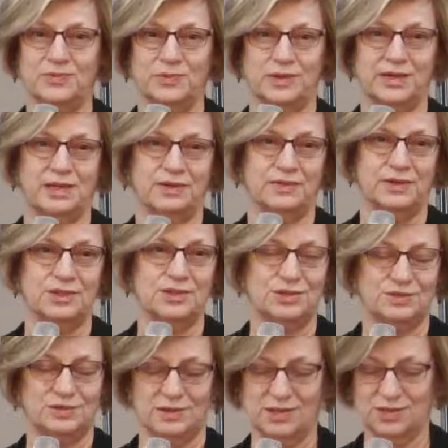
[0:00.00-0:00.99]
we're giving
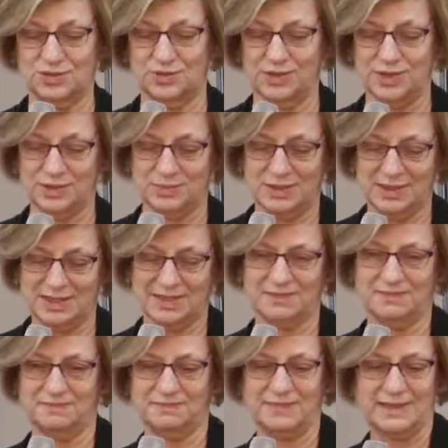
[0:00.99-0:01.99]
to this Christmas.
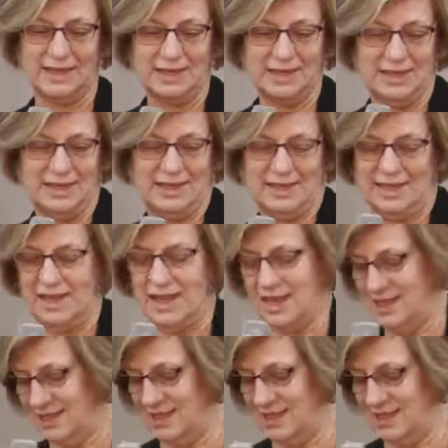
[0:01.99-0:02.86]
The end.